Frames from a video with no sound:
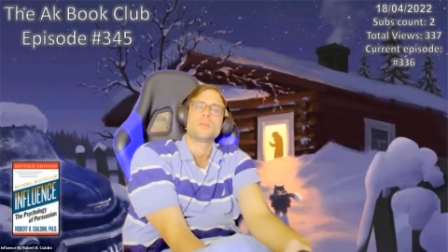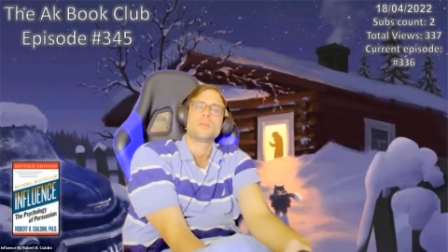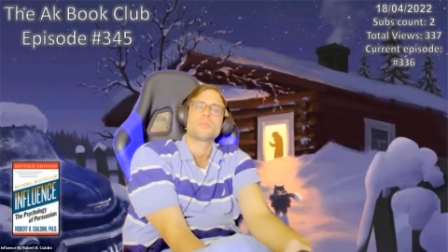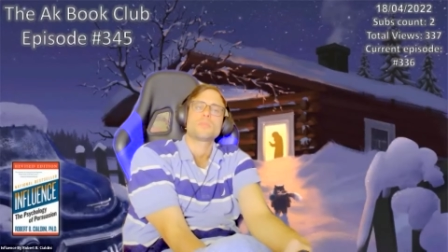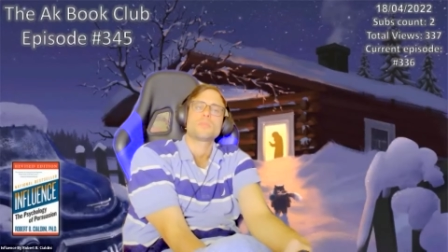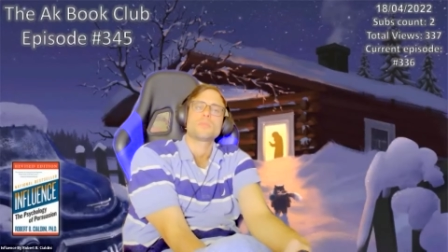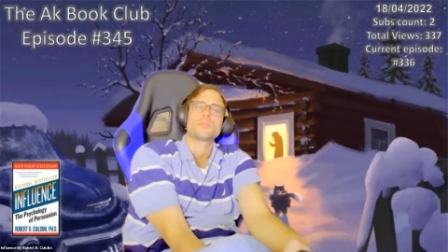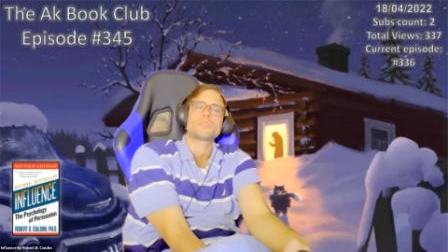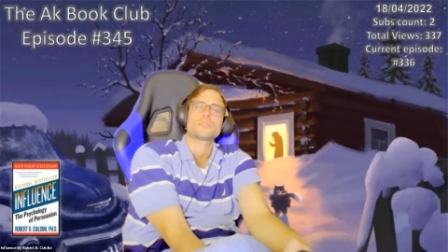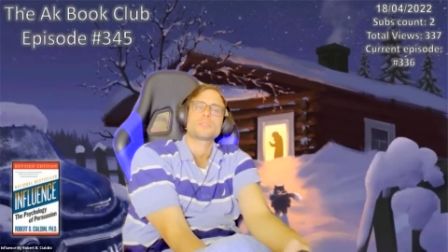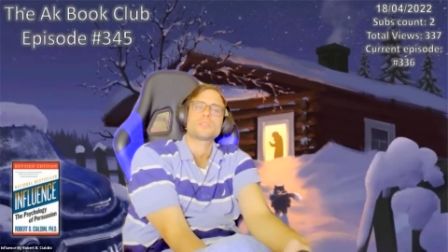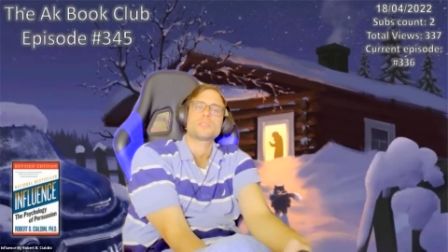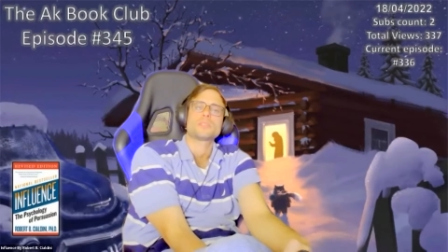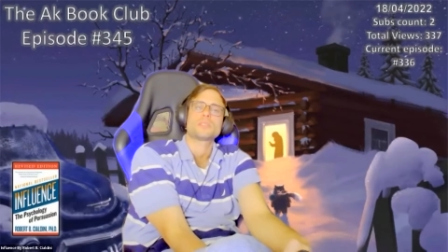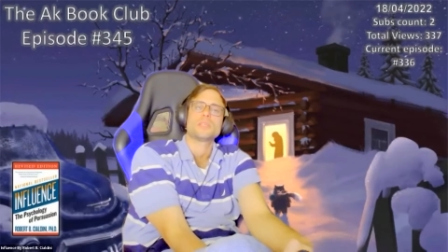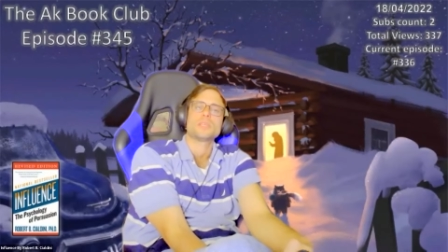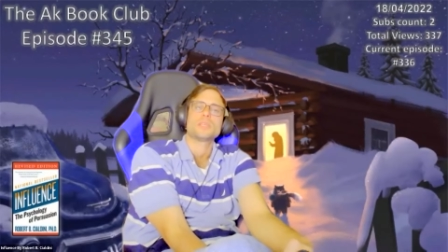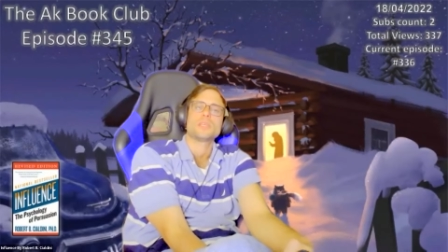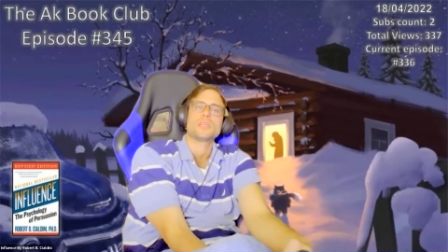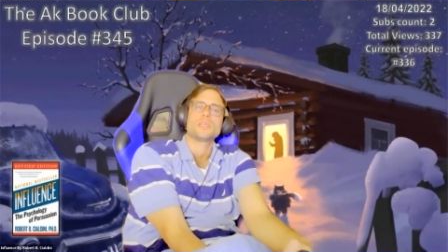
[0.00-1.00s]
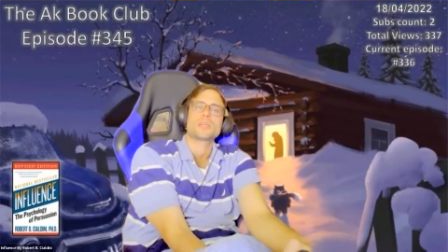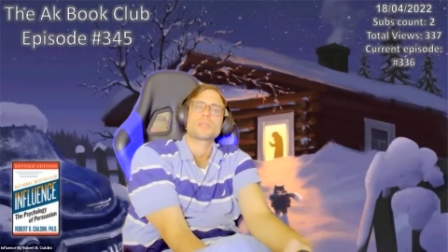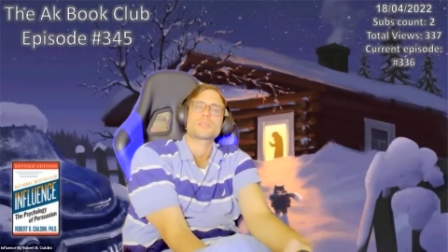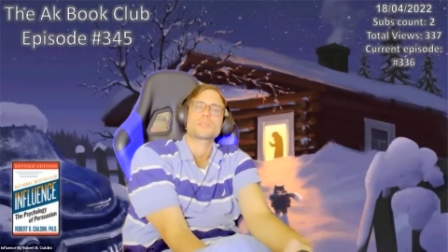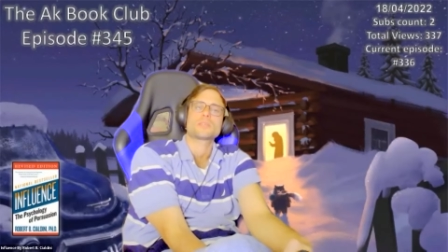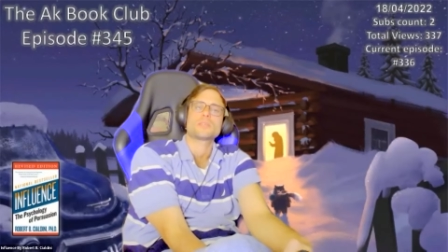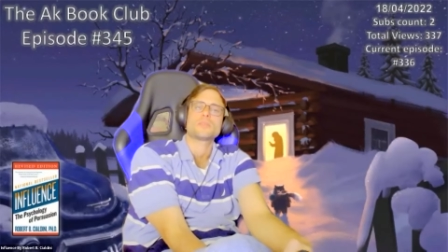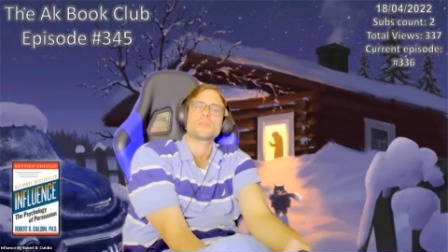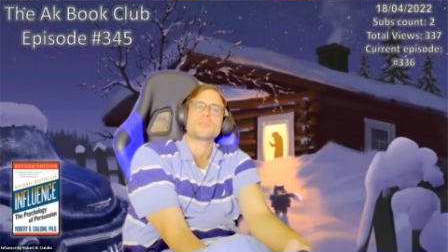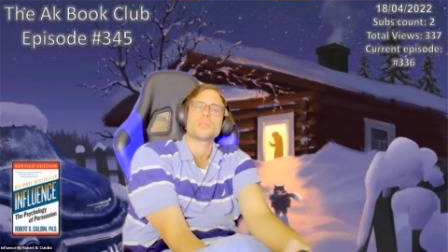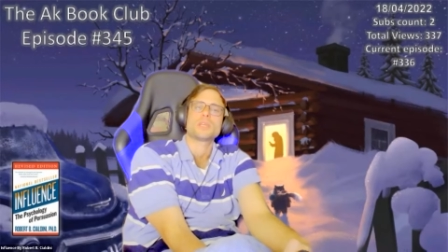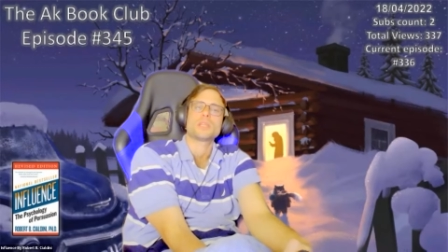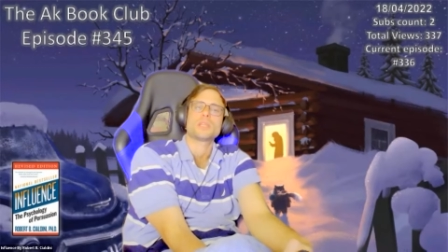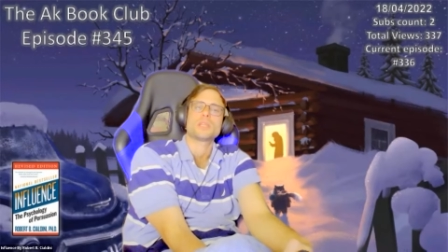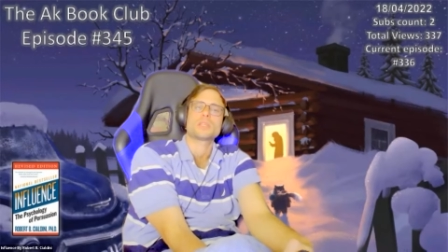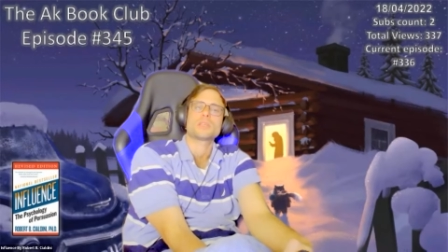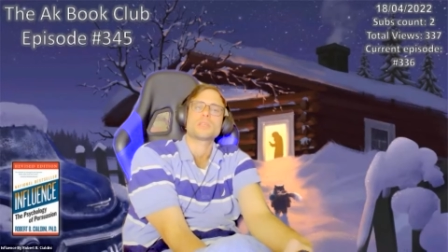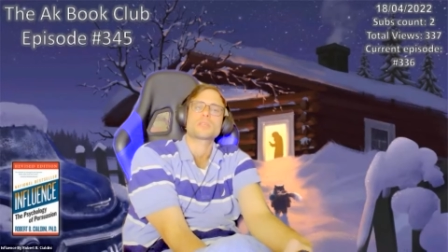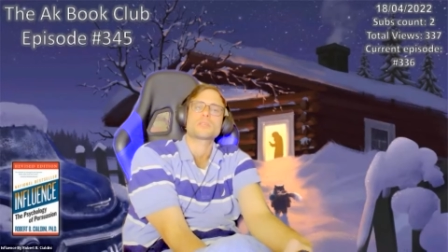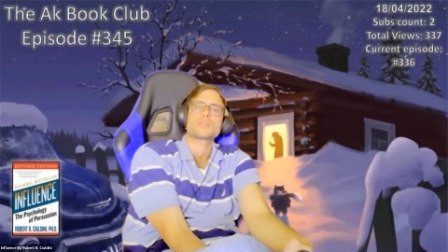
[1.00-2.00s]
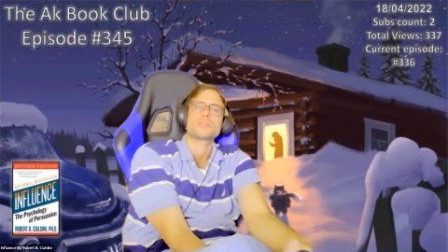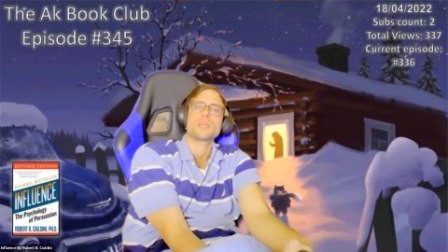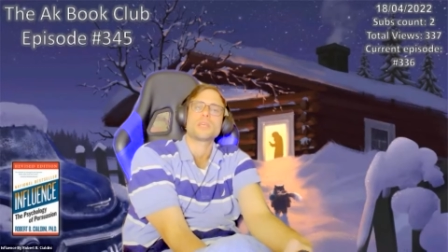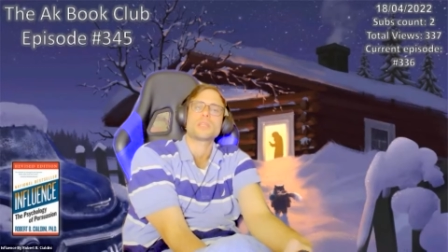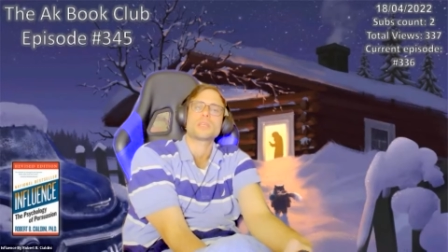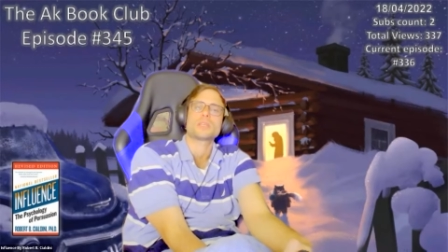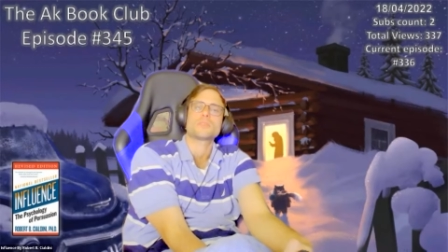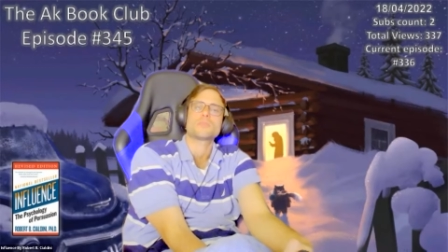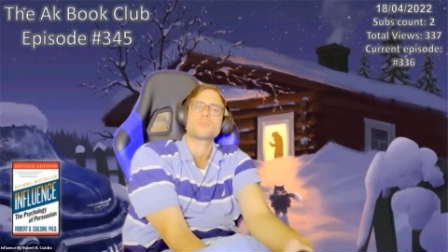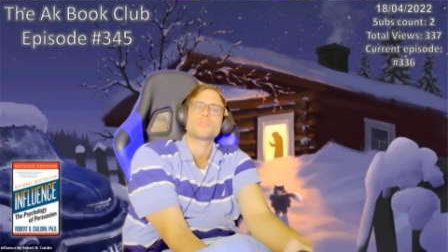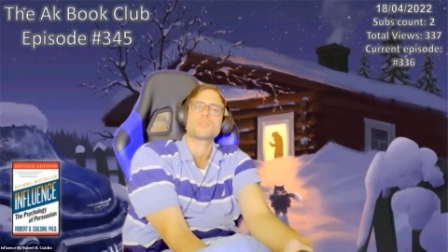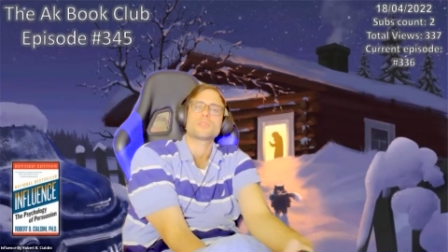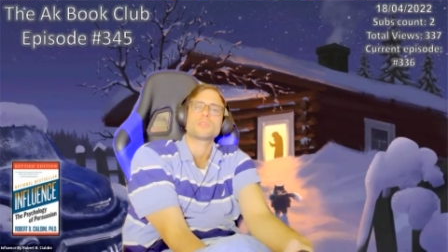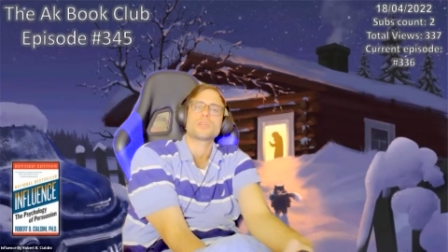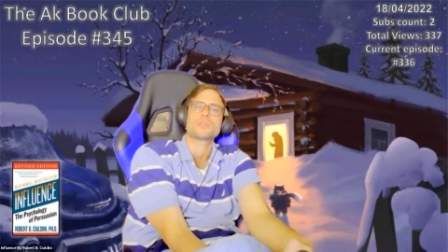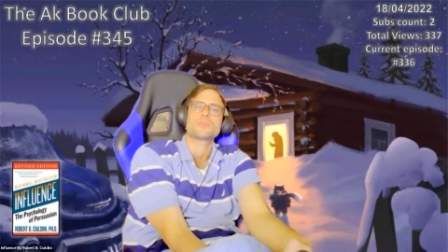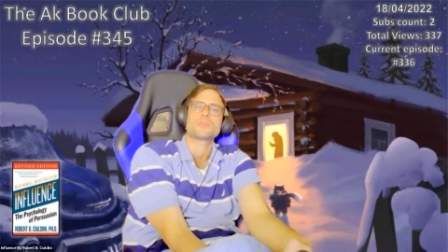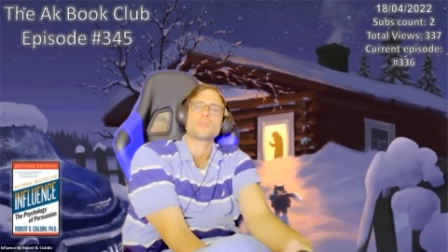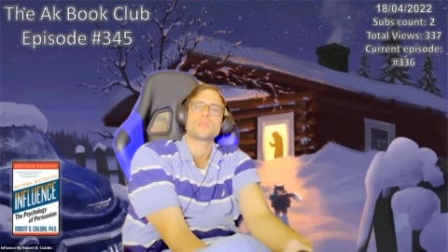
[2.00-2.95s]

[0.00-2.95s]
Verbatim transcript: publicity received a letter saying it would not